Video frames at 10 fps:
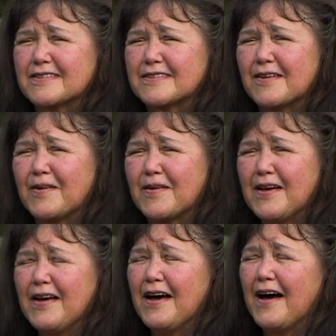So
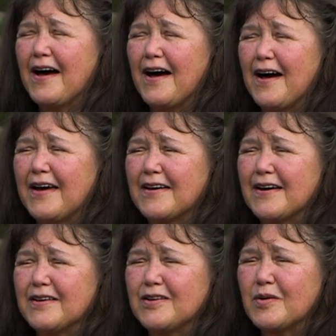I,
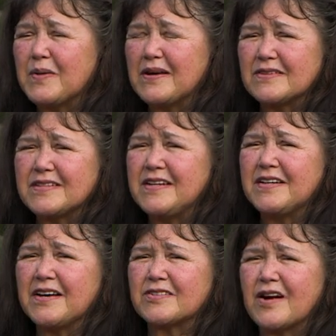uh, you know, being a
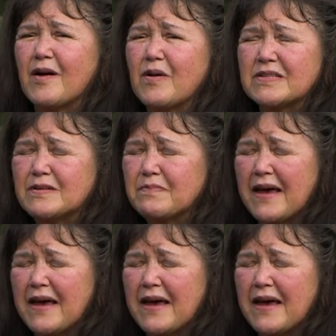teenager, I wasn't